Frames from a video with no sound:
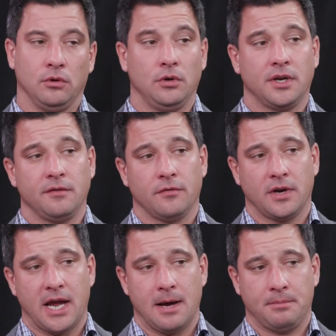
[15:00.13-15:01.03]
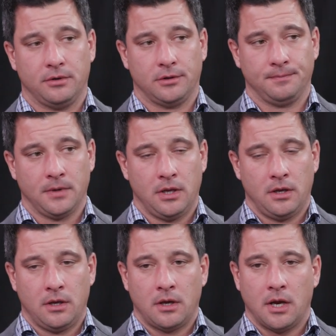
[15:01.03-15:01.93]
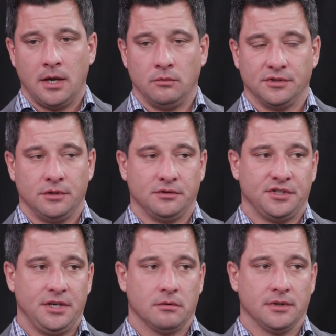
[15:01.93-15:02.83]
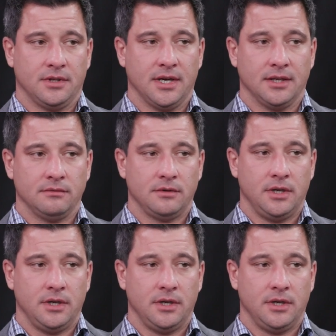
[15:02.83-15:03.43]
were looking for capital, and it was no secret that